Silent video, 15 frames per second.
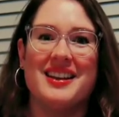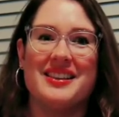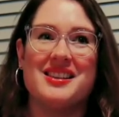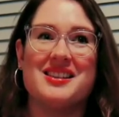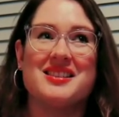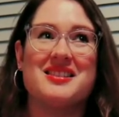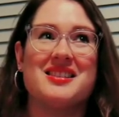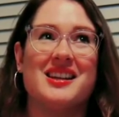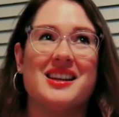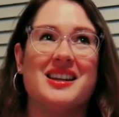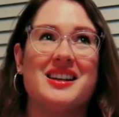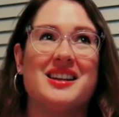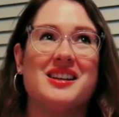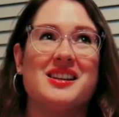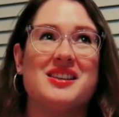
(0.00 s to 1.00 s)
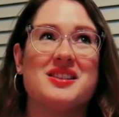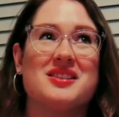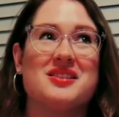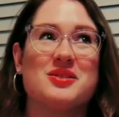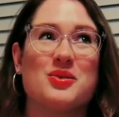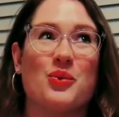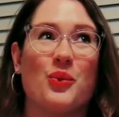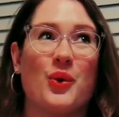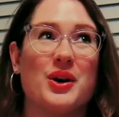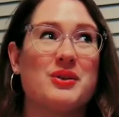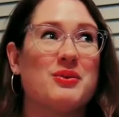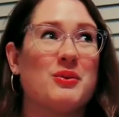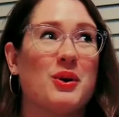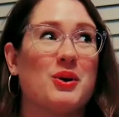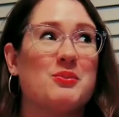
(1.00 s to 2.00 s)
This is one
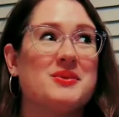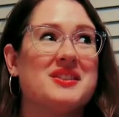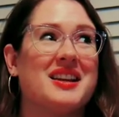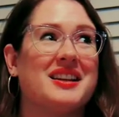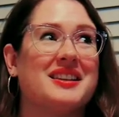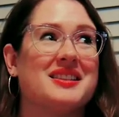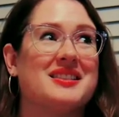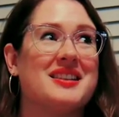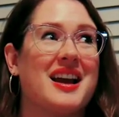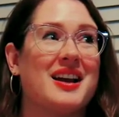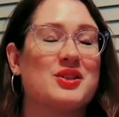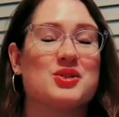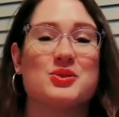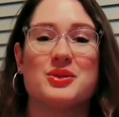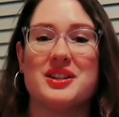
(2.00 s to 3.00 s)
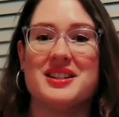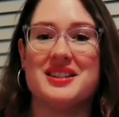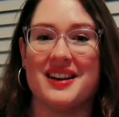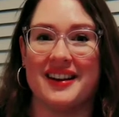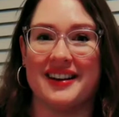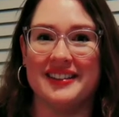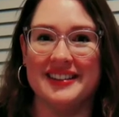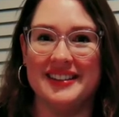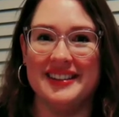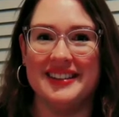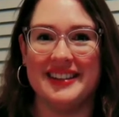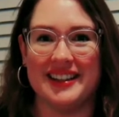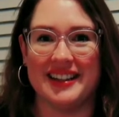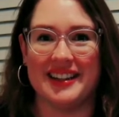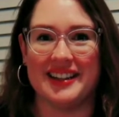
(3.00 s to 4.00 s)
of the rooms that is actually done
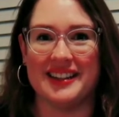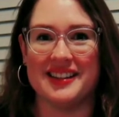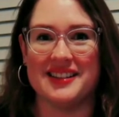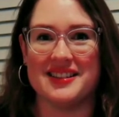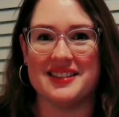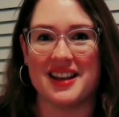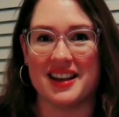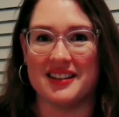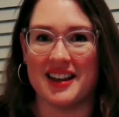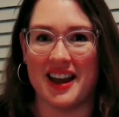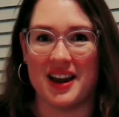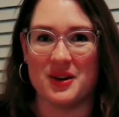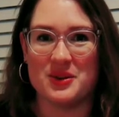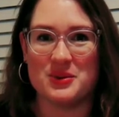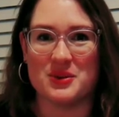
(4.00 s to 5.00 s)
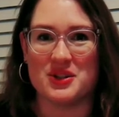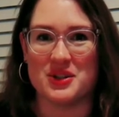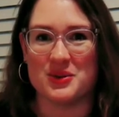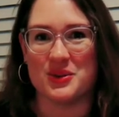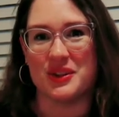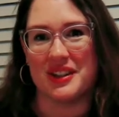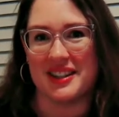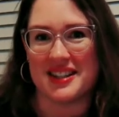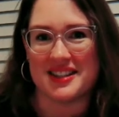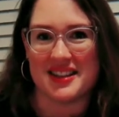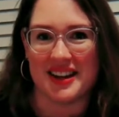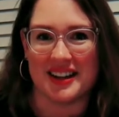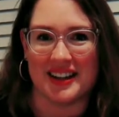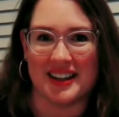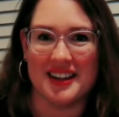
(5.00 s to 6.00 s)
inside the house, which is really
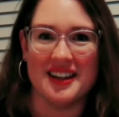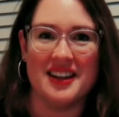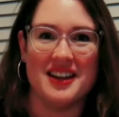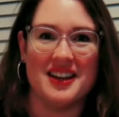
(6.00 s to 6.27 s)
exciting.